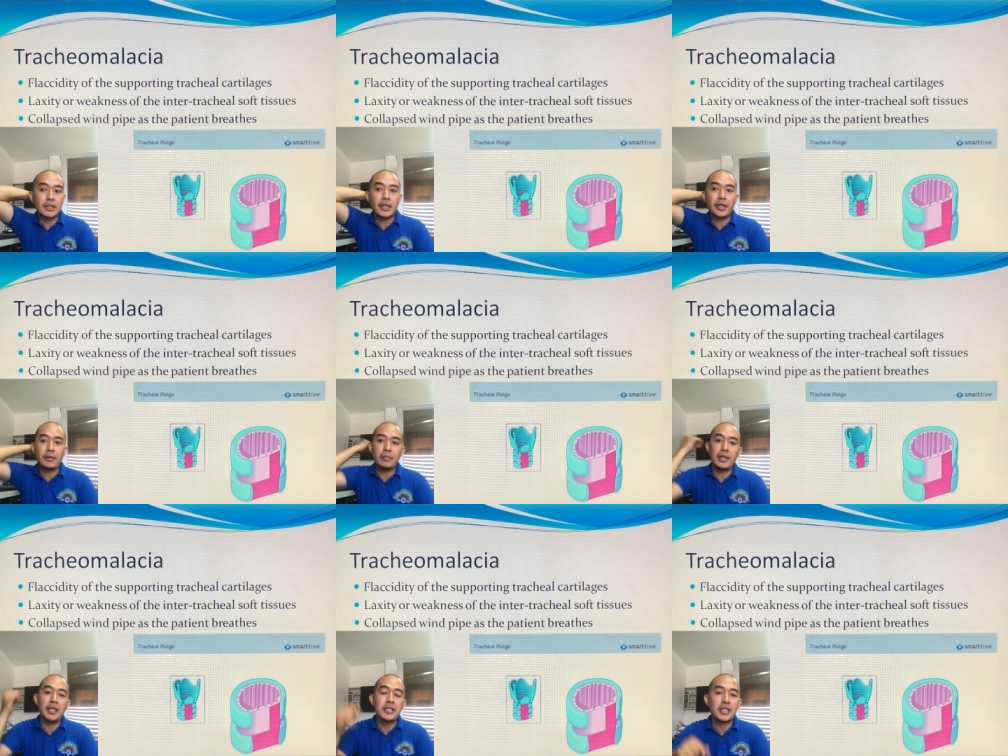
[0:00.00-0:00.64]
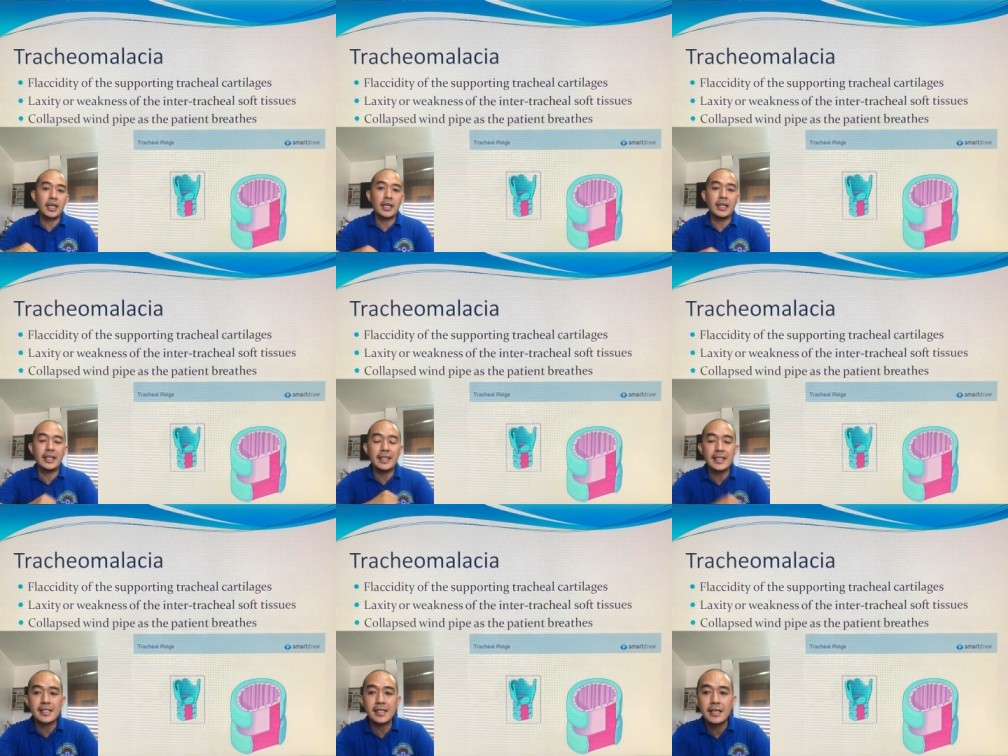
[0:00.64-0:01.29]
Tracheomalacia
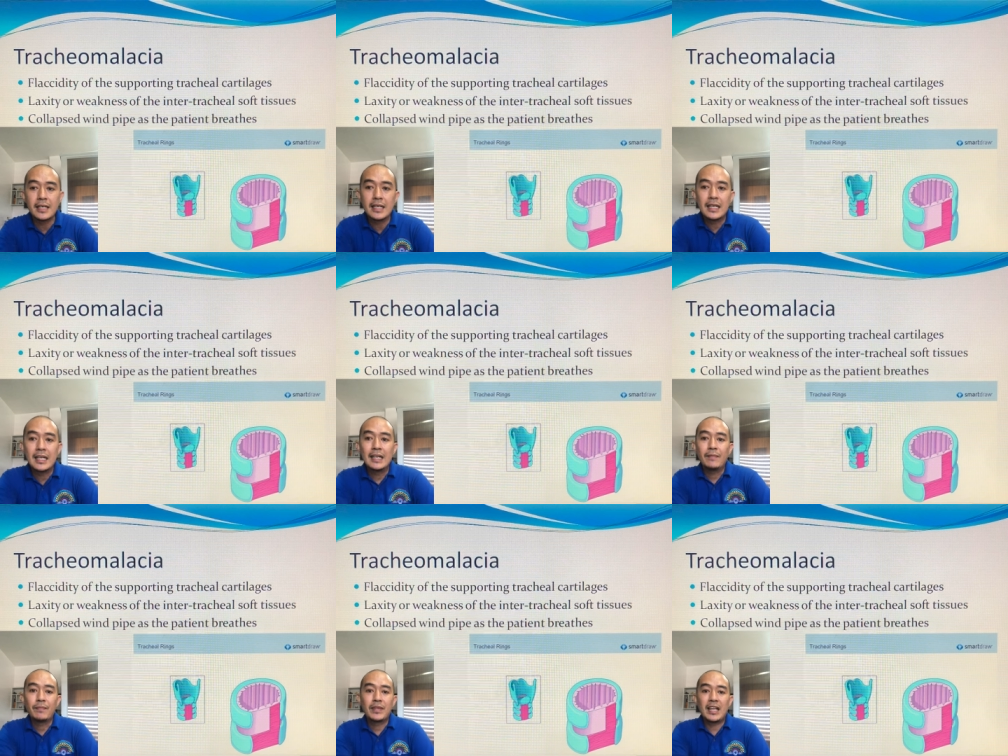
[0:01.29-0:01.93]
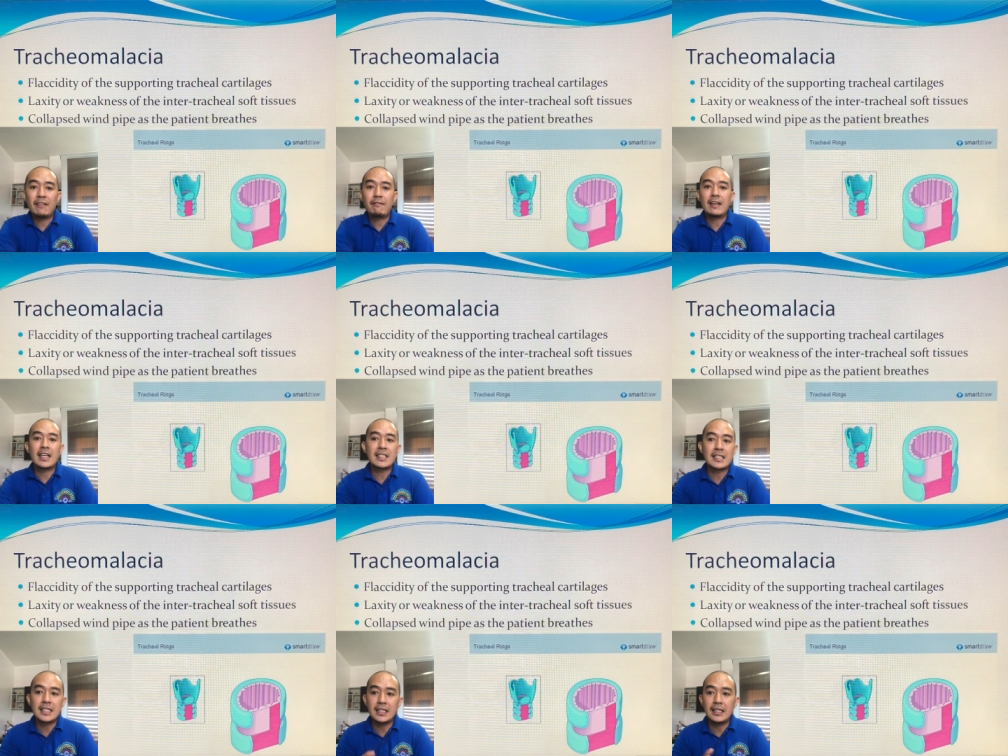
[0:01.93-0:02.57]
is the
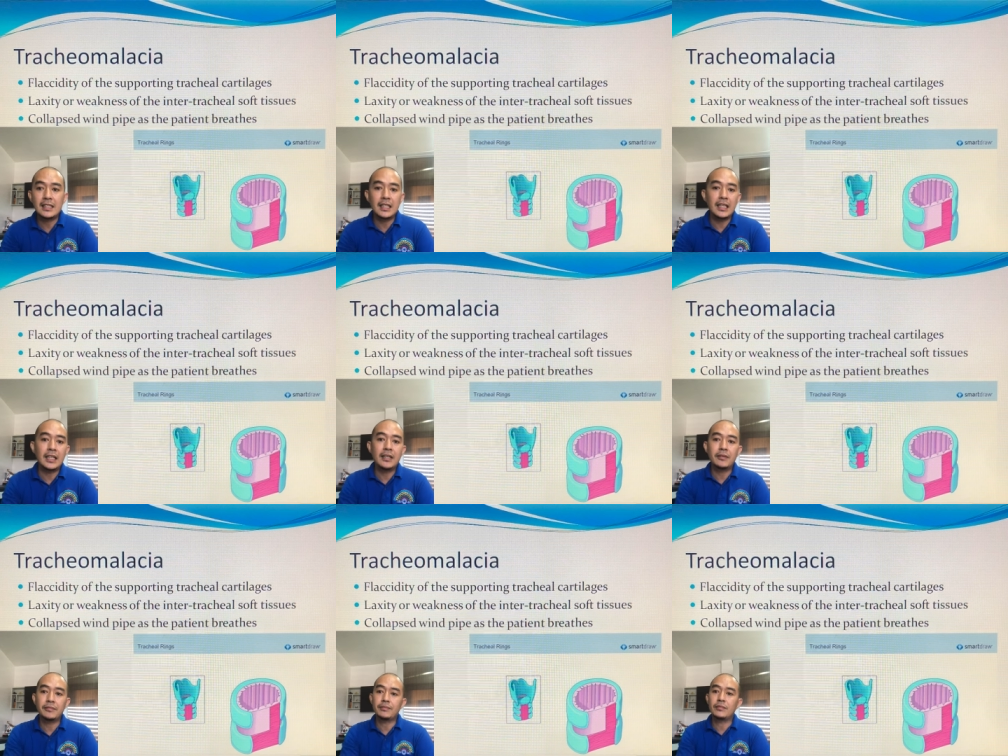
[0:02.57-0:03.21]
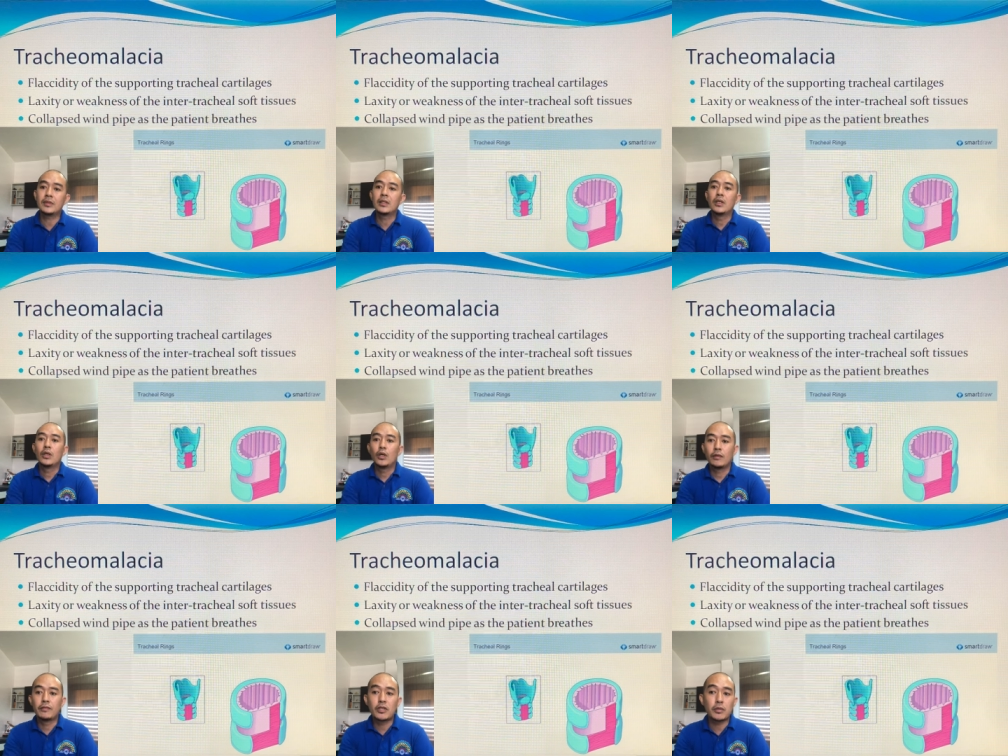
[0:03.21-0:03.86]
flaccidity
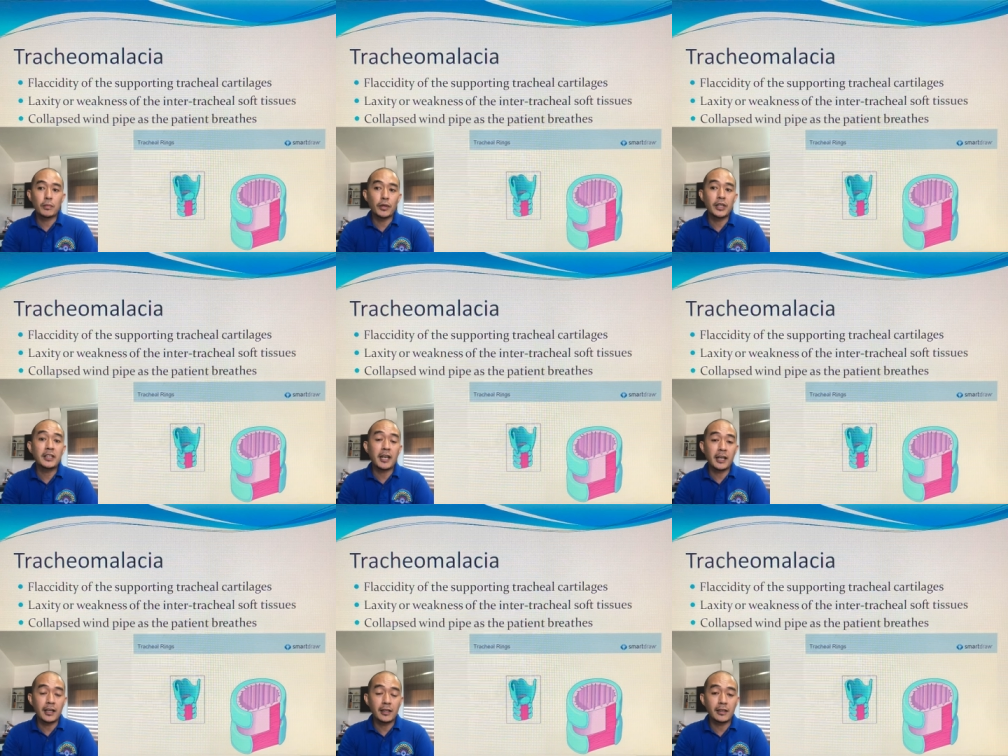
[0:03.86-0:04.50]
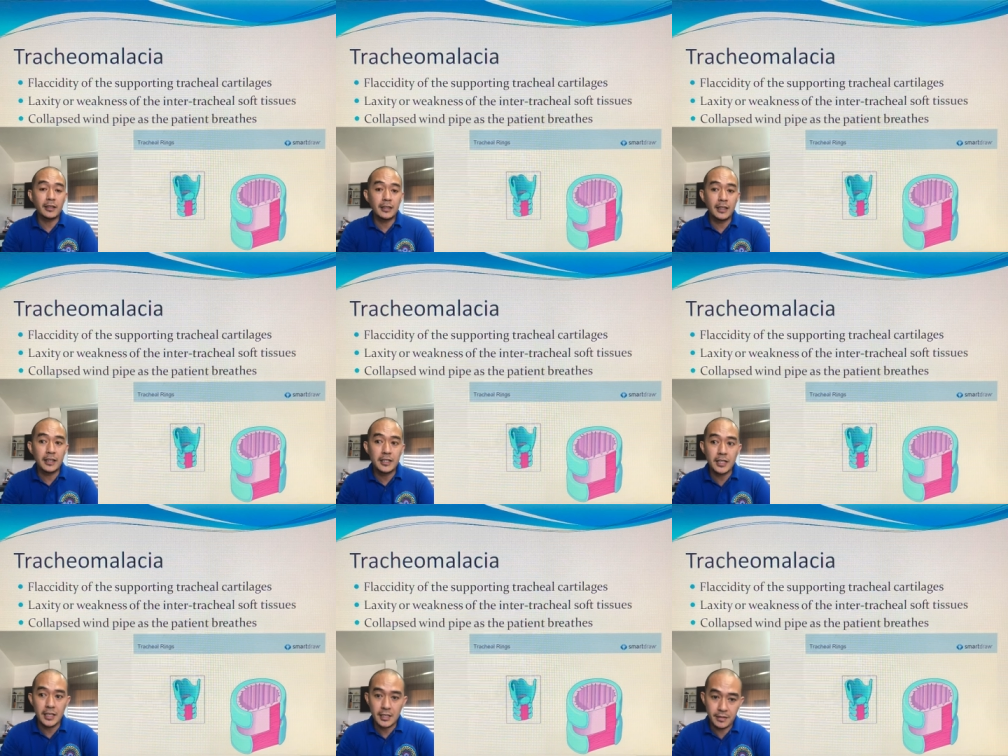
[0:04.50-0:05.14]
of the supporting tracheal
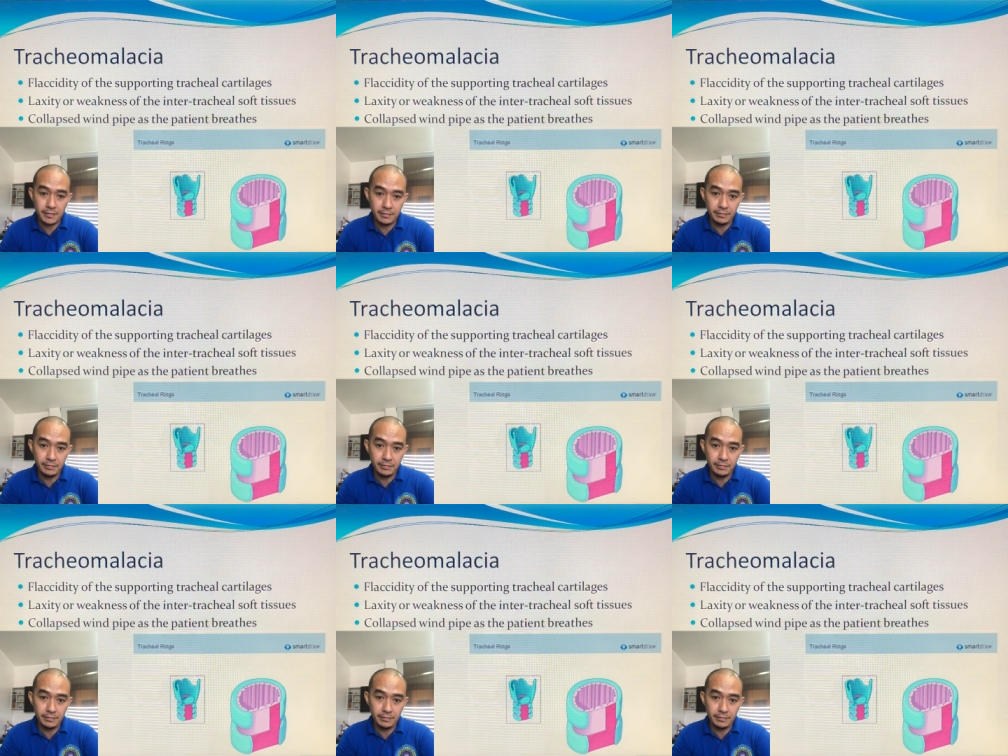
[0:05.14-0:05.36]
cartilages.